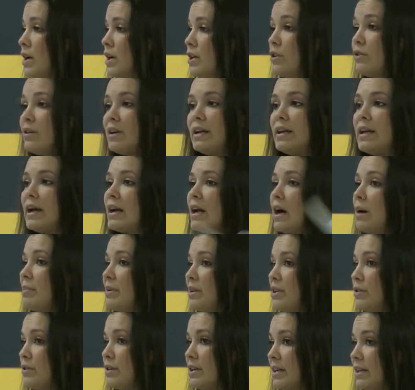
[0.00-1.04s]
You can get up
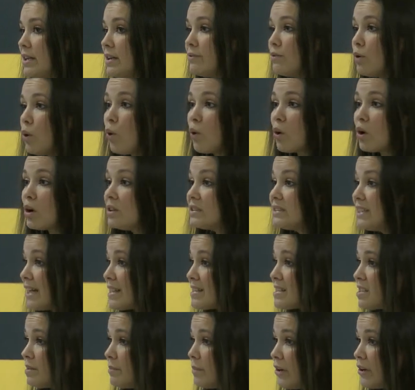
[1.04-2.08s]
and you can give oral
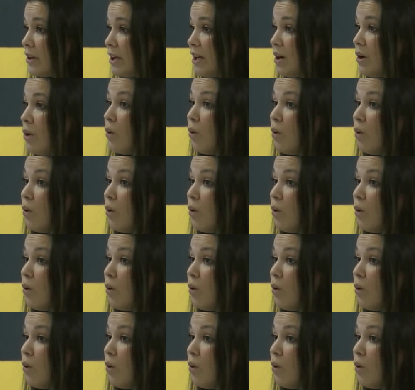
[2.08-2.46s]
testimony,